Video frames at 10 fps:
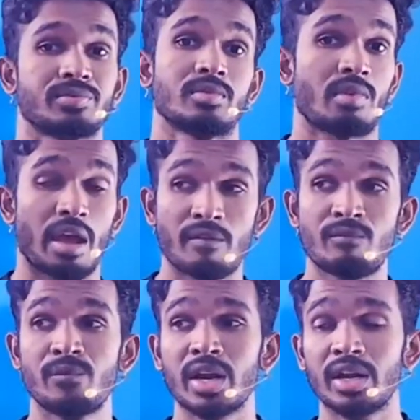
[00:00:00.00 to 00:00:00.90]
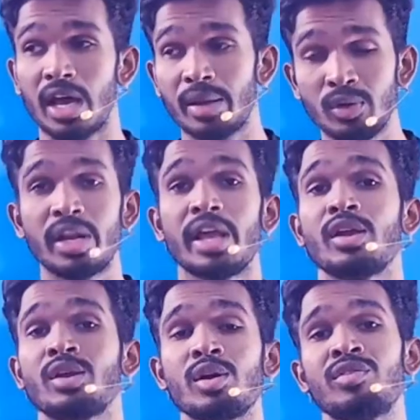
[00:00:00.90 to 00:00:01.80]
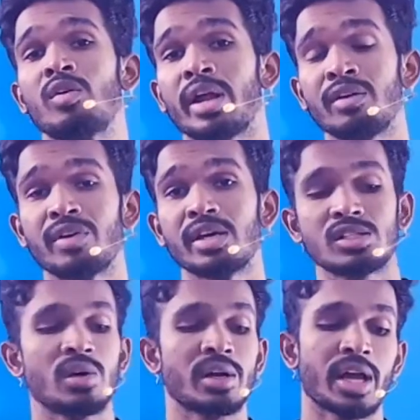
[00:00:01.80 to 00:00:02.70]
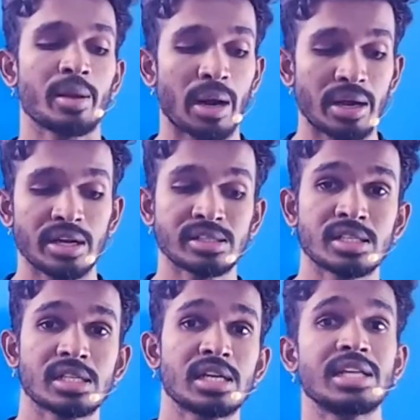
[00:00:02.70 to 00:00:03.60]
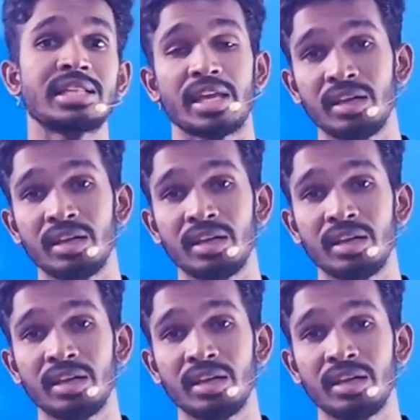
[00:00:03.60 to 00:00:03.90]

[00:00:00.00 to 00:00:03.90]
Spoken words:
Every time you take your phone and waste your time unnecessarily think,